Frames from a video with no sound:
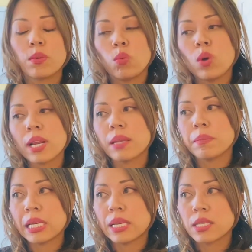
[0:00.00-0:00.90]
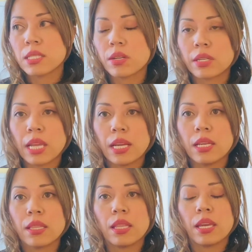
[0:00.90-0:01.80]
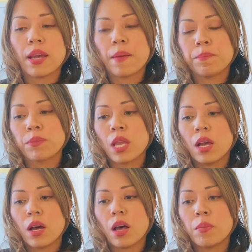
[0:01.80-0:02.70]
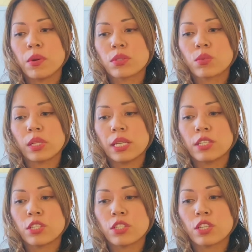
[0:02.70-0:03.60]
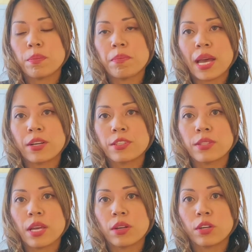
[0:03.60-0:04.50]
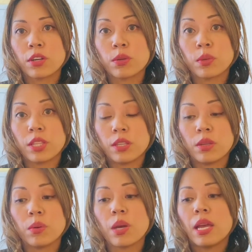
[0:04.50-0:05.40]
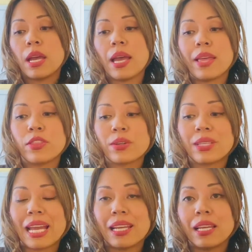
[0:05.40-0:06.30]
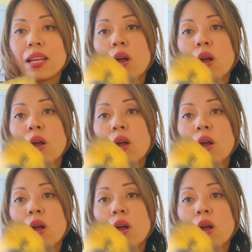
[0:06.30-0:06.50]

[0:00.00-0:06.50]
What I mean is they're gaining the um, almost relationship matters that occurred with you and they're getting it